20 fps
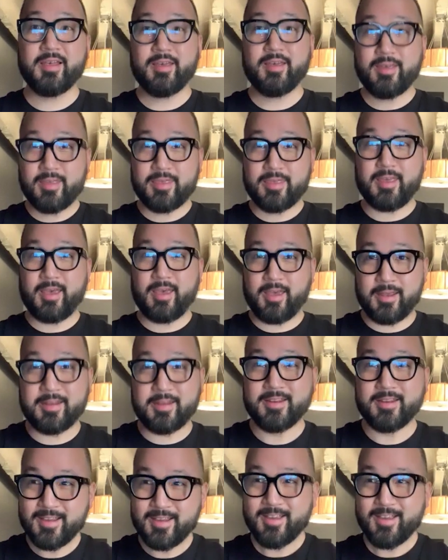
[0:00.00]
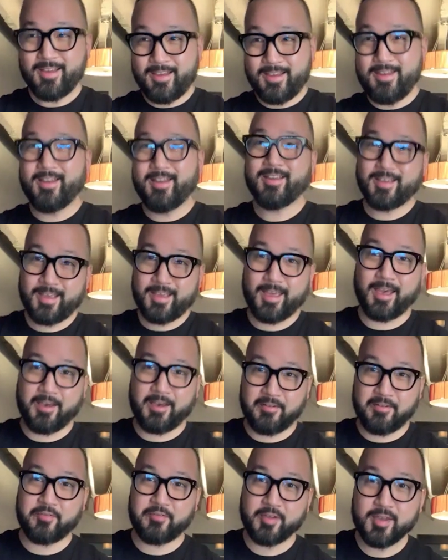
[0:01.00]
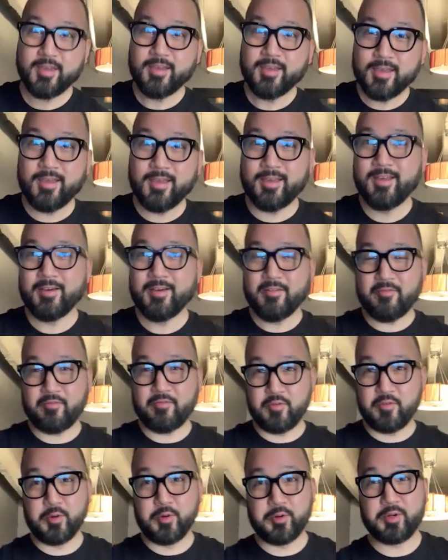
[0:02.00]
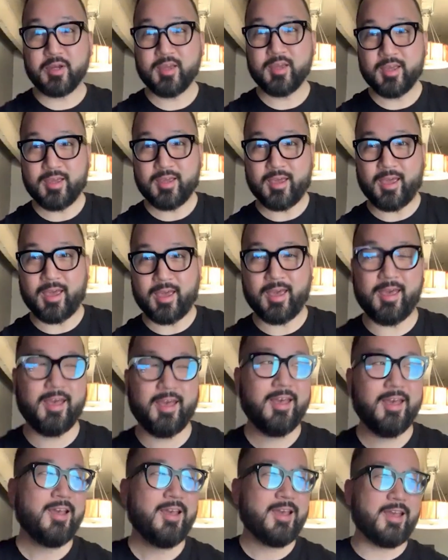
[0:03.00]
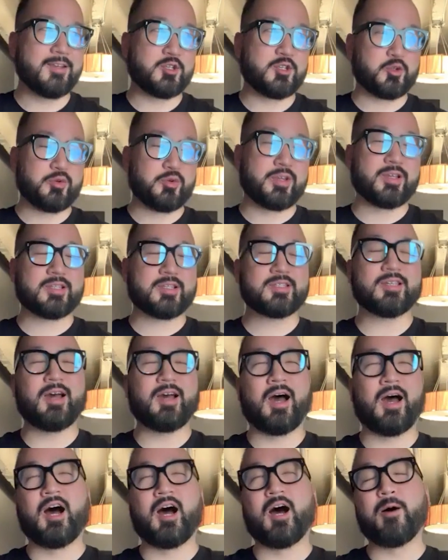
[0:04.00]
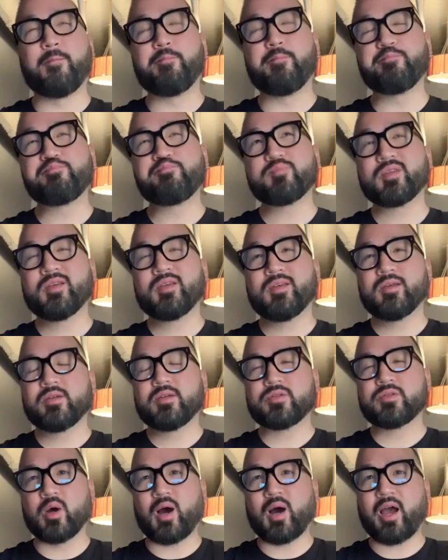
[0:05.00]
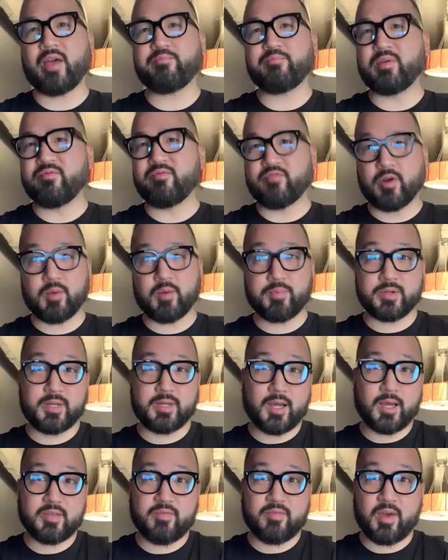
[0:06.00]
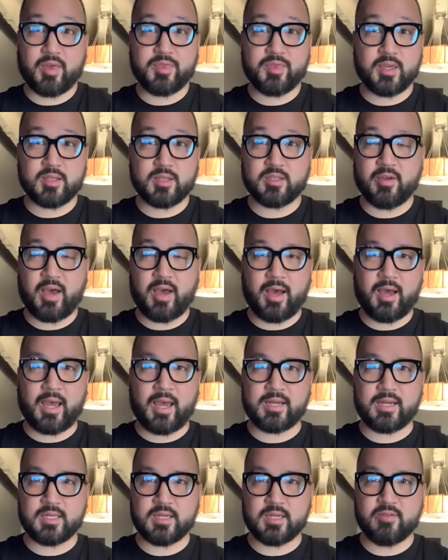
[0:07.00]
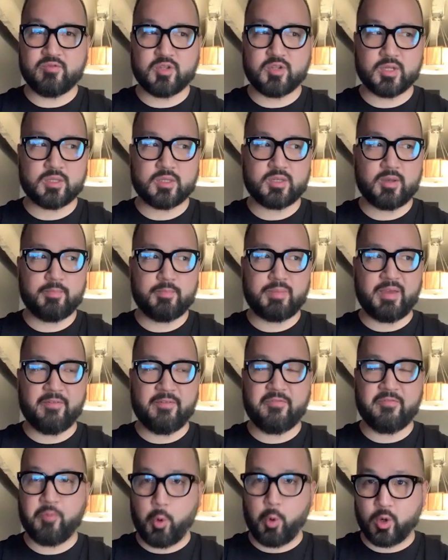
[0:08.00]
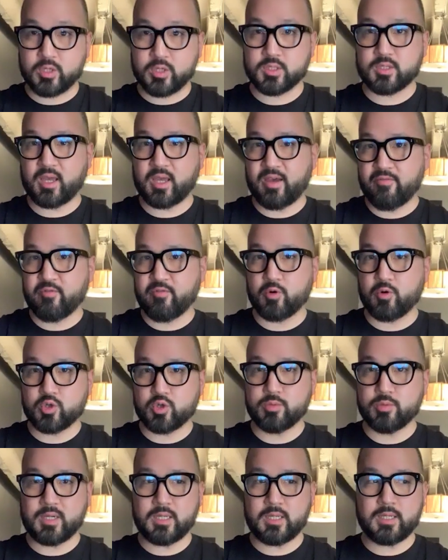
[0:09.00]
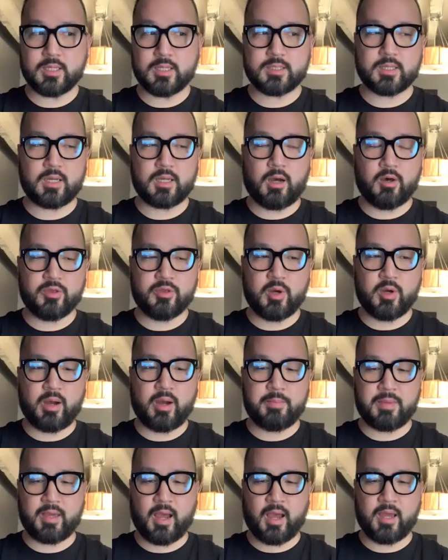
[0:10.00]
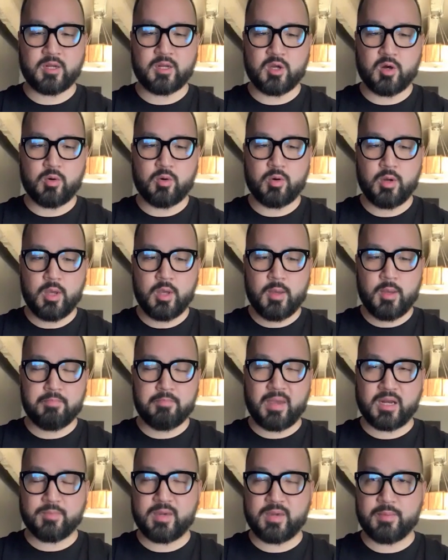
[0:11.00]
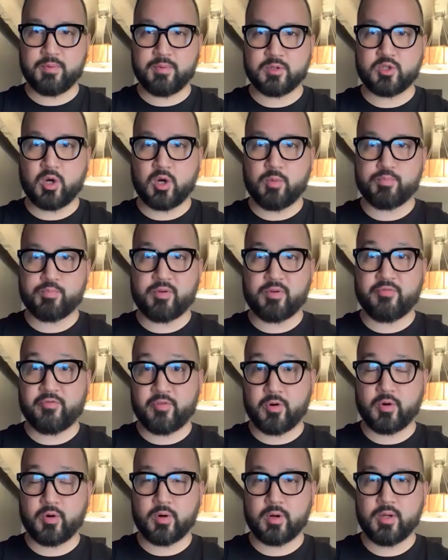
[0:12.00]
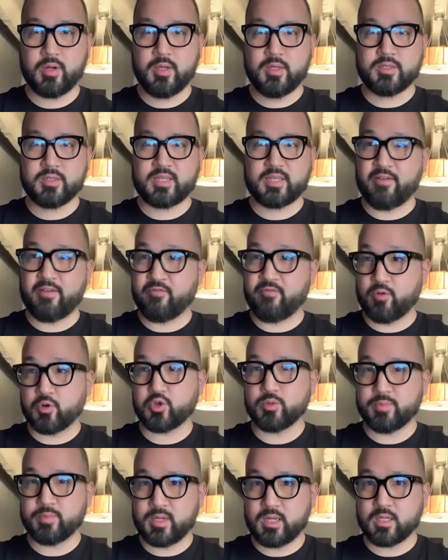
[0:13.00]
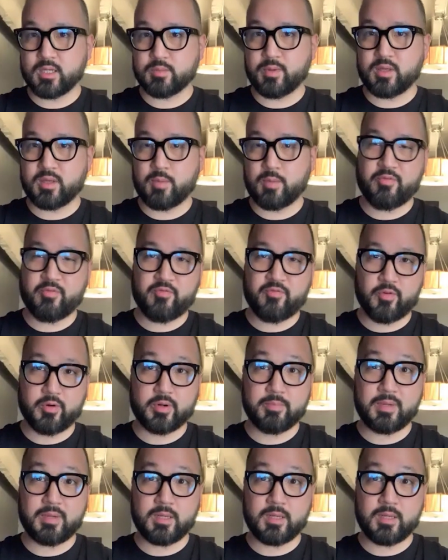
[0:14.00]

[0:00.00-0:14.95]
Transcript: than have food And, and drinks. Um, so I've been very productive. I think the idea of just being forced to have virtual meetings, although I mean, I know many people don't prefer to have virtual meetings, but they prefer to meet in